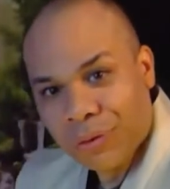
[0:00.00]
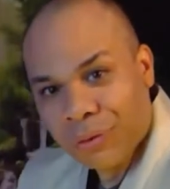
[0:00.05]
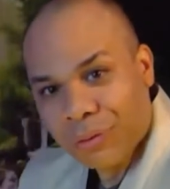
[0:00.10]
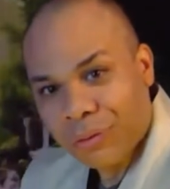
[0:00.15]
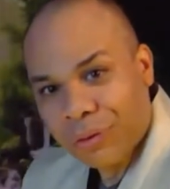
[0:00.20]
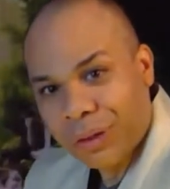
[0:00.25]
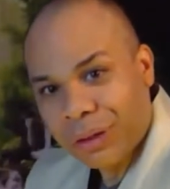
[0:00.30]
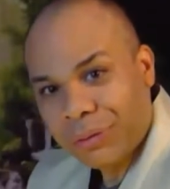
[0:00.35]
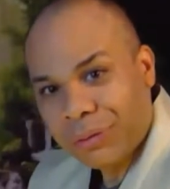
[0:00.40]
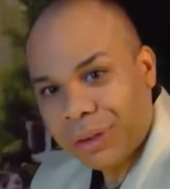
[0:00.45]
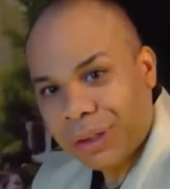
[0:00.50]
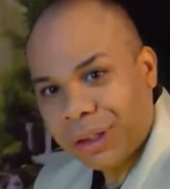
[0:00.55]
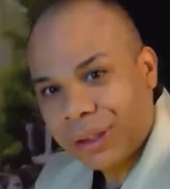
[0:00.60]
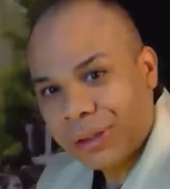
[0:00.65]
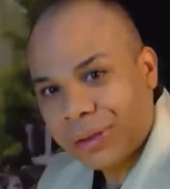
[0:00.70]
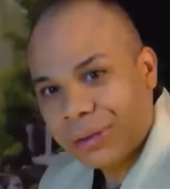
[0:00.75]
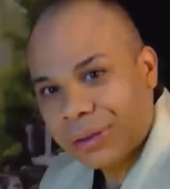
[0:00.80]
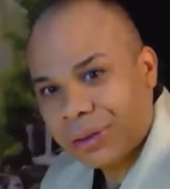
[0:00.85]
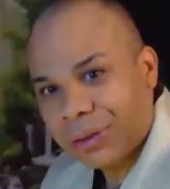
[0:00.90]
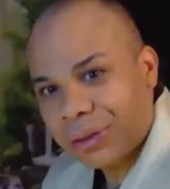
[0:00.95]
when
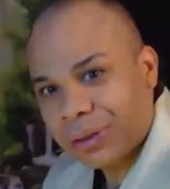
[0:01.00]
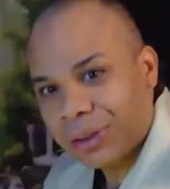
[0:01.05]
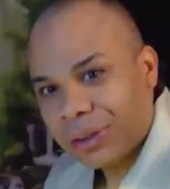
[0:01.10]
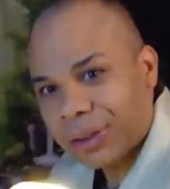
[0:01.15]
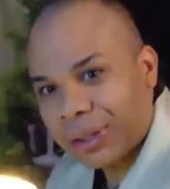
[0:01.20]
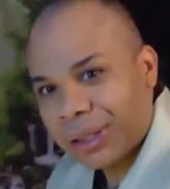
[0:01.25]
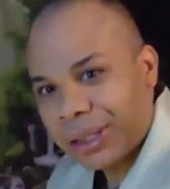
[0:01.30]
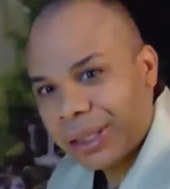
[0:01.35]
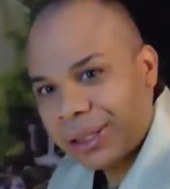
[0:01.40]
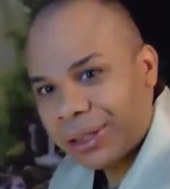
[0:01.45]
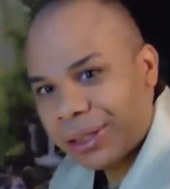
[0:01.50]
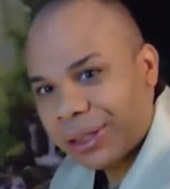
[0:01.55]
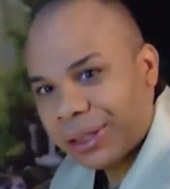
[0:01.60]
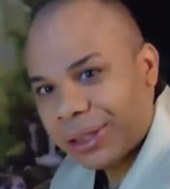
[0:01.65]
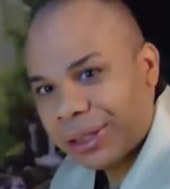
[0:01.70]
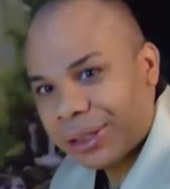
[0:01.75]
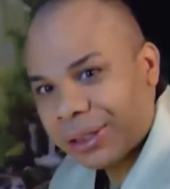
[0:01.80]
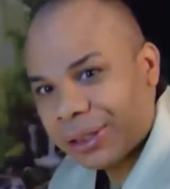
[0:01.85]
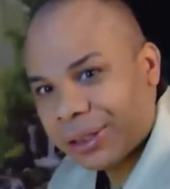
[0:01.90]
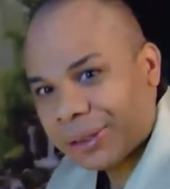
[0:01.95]
we
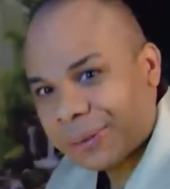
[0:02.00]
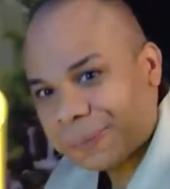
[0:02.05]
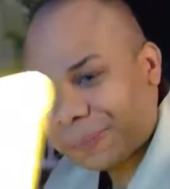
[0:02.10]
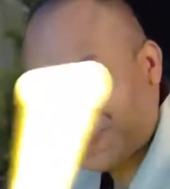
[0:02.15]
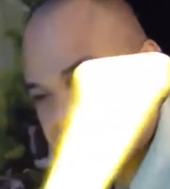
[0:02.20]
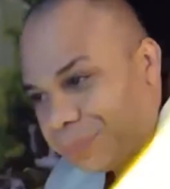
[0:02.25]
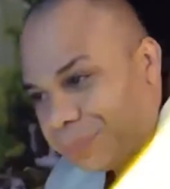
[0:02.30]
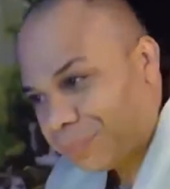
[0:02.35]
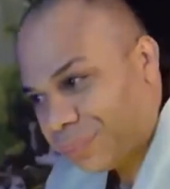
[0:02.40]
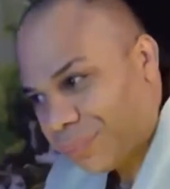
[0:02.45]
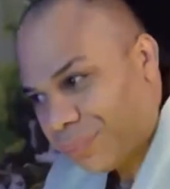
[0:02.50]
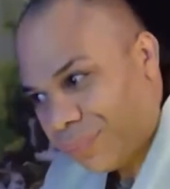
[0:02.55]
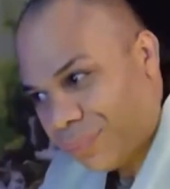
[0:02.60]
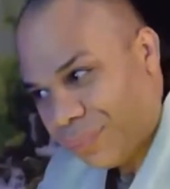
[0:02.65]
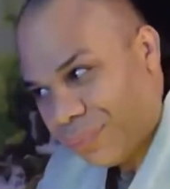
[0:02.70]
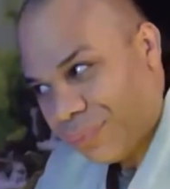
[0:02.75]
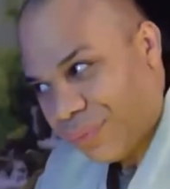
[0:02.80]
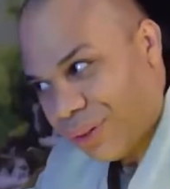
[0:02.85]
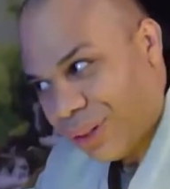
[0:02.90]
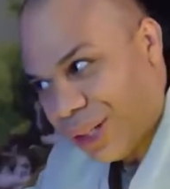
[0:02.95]
slicing
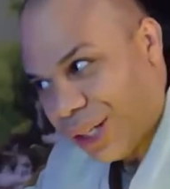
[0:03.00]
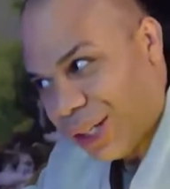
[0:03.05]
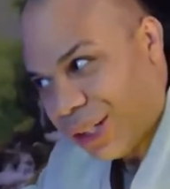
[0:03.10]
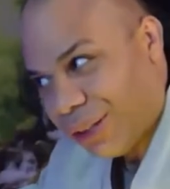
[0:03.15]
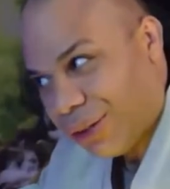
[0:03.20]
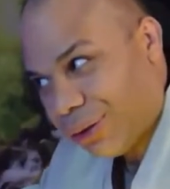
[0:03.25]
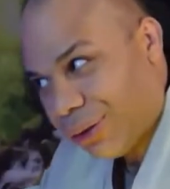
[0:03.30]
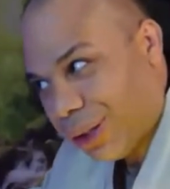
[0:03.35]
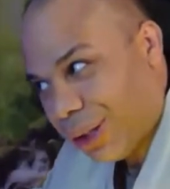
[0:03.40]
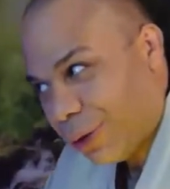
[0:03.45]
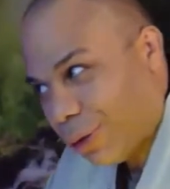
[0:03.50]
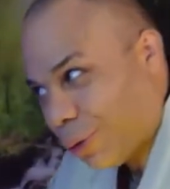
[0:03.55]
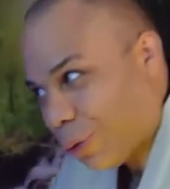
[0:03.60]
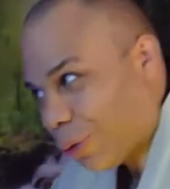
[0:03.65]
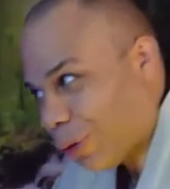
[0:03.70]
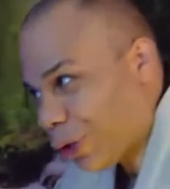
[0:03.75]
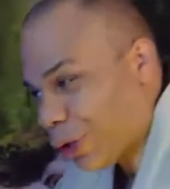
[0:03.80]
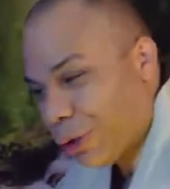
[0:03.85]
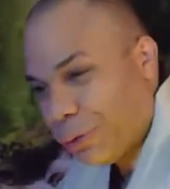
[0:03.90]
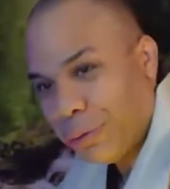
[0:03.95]
and
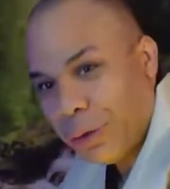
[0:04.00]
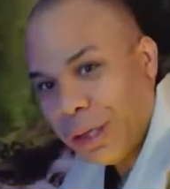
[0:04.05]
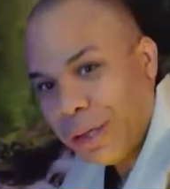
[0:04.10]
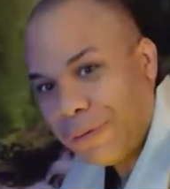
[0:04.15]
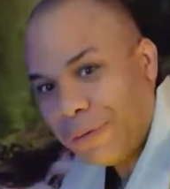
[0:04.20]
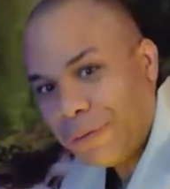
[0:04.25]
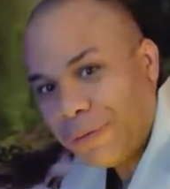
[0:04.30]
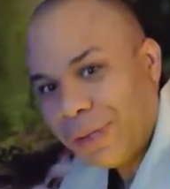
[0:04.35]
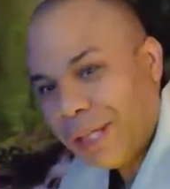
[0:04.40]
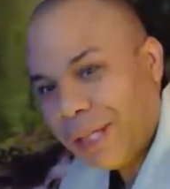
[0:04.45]
you want to feel